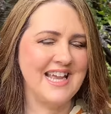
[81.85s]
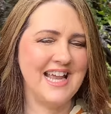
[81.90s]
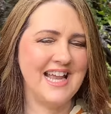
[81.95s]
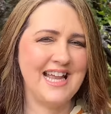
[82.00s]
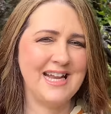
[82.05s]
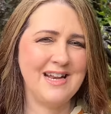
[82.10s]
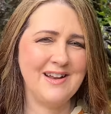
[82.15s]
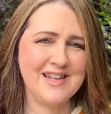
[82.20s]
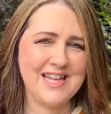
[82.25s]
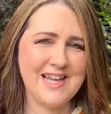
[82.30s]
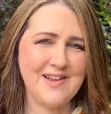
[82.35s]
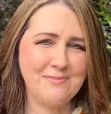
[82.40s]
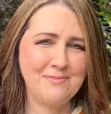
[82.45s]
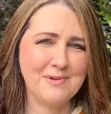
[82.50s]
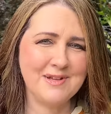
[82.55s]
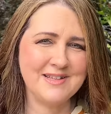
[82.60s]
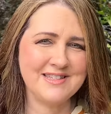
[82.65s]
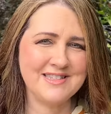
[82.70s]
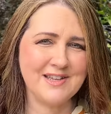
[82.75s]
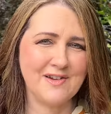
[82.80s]
And I give
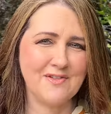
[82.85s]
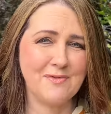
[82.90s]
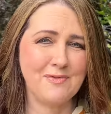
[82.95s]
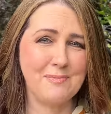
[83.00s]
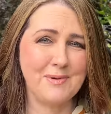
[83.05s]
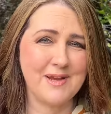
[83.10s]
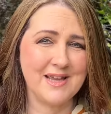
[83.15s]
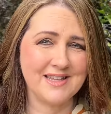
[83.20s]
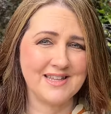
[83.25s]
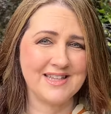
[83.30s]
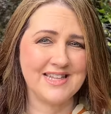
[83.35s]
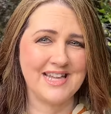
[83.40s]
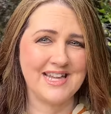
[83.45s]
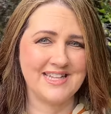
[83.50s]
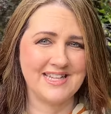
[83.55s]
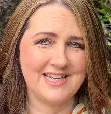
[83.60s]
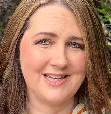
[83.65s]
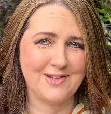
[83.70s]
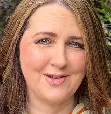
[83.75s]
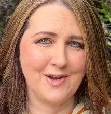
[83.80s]
myself barely
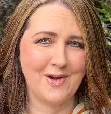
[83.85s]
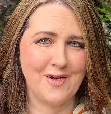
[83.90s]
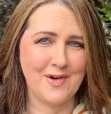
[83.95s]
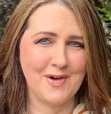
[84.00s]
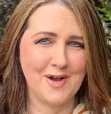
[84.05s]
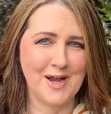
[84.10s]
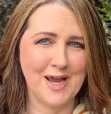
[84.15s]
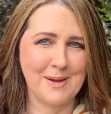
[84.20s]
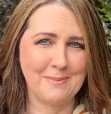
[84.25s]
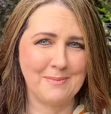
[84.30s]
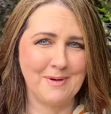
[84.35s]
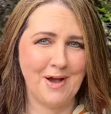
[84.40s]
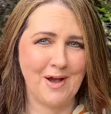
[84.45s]
any time.